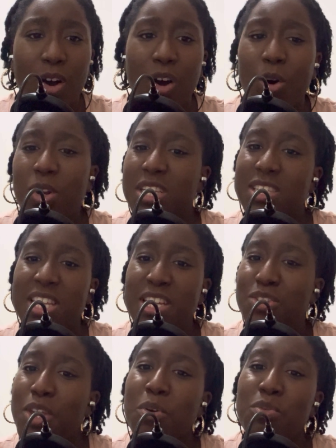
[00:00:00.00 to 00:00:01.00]
honestly
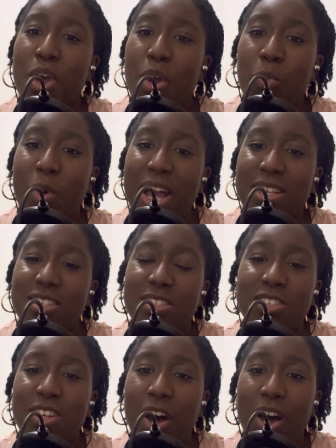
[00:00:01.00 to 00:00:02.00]
don't know where to
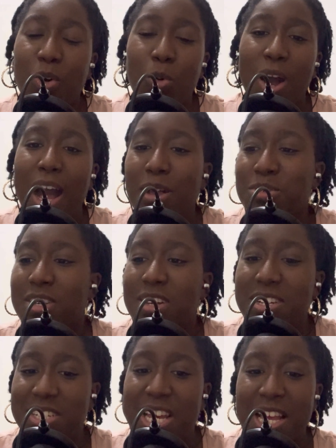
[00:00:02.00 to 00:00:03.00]
start or how to
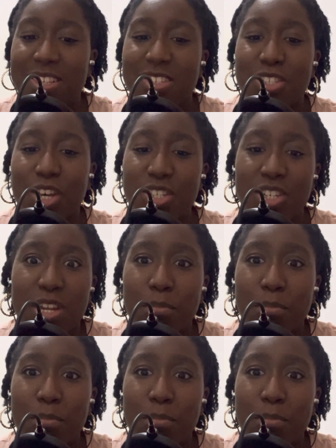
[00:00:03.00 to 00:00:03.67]
condense such an